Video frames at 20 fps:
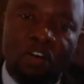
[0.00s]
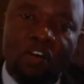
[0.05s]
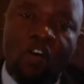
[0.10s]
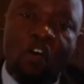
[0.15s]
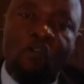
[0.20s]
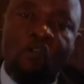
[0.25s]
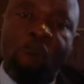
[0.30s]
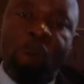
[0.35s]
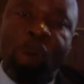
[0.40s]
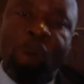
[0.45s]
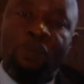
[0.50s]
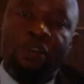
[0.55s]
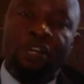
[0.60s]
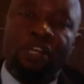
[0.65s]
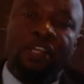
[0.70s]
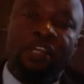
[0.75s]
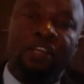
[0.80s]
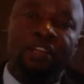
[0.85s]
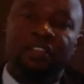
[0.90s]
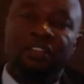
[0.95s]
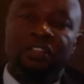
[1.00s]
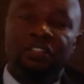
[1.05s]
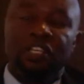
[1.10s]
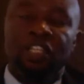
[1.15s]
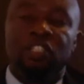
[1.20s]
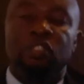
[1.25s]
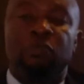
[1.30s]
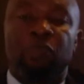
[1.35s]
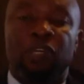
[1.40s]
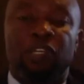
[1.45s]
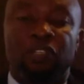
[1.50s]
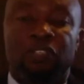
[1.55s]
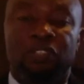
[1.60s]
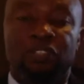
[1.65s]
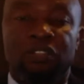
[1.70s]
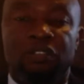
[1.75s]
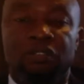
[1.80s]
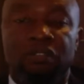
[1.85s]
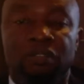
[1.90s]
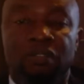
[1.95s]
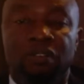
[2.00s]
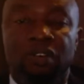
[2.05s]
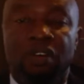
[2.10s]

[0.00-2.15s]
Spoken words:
of bringing the suspects